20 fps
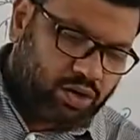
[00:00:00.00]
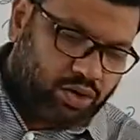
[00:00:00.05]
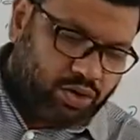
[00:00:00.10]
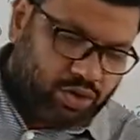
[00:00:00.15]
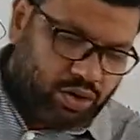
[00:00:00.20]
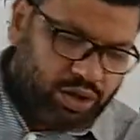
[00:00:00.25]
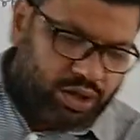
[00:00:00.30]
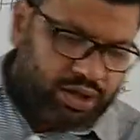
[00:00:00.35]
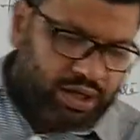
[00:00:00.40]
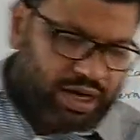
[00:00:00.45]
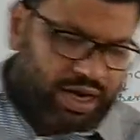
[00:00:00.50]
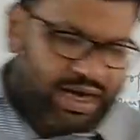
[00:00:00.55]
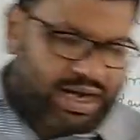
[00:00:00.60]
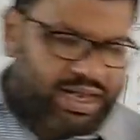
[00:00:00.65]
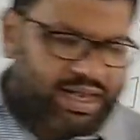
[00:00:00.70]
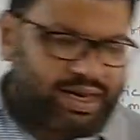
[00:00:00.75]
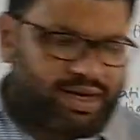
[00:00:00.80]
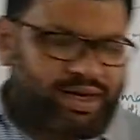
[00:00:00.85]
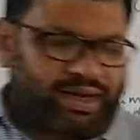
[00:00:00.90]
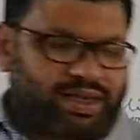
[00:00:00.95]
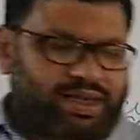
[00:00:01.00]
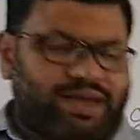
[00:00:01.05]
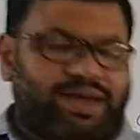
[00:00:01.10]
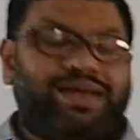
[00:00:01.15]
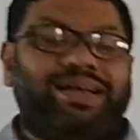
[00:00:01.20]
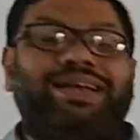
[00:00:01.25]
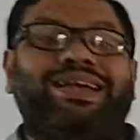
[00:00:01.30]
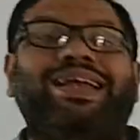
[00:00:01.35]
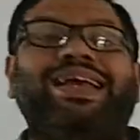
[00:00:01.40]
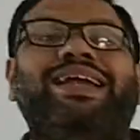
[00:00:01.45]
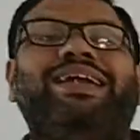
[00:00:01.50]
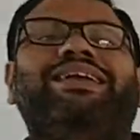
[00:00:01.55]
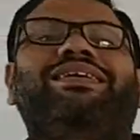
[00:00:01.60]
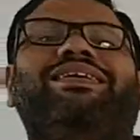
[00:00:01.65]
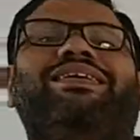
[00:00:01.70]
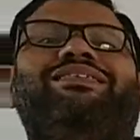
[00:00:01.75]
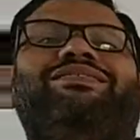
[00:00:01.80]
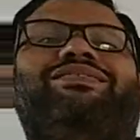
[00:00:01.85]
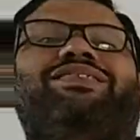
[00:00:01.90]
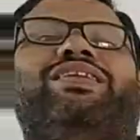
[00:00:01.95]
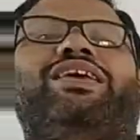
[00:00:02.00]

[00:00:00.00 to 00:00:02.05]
Good iron content is